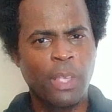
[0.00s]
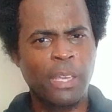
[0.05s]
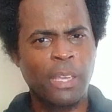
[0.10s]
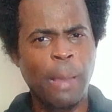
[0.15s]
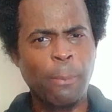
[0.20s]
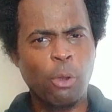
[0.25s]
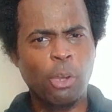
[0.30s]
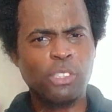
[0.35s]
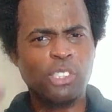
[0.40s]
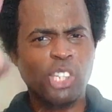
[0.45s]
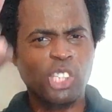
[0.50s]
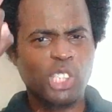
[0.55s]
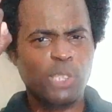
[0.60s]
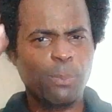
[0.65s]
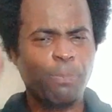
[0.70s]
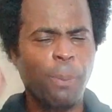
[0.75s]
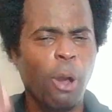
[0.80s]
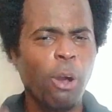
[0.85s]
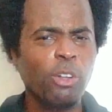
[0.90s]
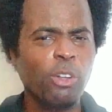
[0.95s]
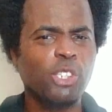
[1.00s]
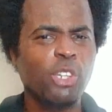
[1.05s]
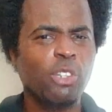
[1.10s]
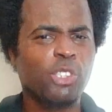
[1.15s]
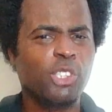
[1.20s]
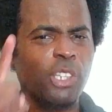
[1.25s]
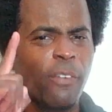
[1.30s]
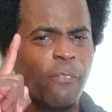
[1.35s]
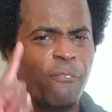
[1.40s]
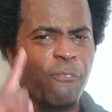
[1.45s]
And I'm going to expose you
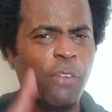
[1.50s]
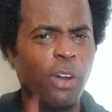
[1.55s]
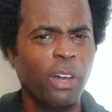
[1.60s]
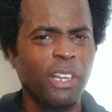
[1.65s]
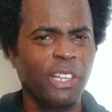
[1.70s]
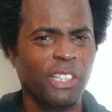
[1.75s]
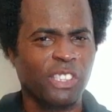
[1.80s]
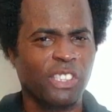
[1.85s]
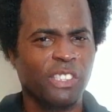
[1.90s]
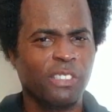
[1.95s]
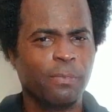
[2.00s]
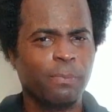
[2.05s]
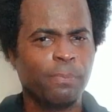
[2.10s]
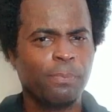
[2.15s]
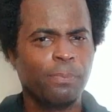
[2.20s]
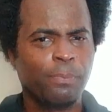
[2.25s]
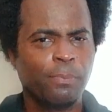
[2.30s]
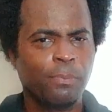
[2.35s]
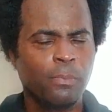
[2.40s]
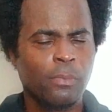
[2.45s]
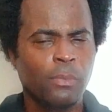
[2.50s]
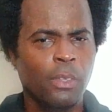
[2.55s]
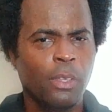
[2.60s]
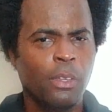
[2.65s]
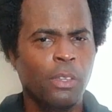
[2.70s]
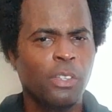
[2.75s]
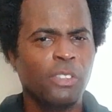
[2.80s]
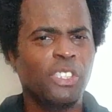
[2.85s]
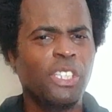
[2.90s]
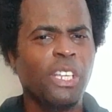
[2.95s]
to the fullest.
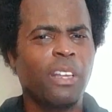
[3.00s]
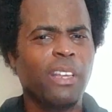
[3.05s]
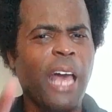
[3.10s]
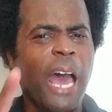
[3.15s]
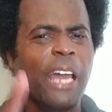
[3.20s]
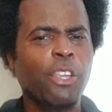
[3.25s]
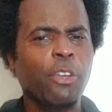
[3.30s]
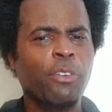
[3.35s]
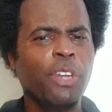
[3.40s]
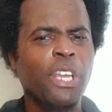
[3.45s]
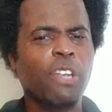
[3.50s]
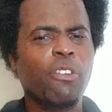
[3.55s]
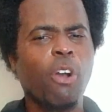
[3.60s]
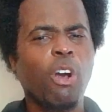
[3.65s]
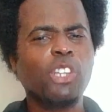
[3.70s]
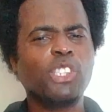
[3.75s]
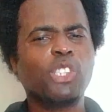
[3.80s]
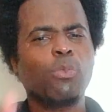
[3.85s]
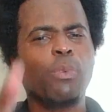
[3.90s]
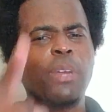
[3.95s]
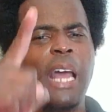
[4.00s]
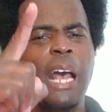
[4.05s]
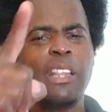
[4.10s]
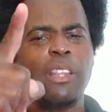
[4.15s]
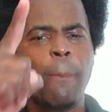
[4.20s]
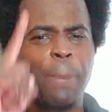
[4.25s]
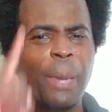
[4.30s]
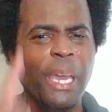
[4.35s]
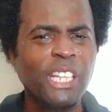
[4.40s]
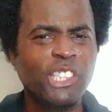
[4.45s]
See, a lot of you Negroes, when I
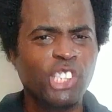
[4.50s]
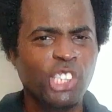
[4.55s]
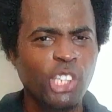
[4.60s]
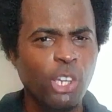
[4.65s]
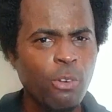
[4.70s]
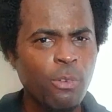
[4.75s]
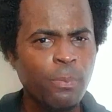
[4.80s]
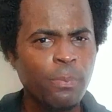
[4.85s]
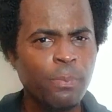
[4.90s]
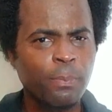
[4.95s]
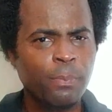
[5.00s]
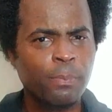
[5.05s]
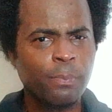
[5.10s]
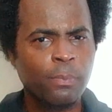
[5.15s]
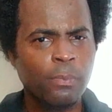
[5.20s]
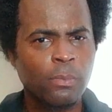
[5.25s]
debate you,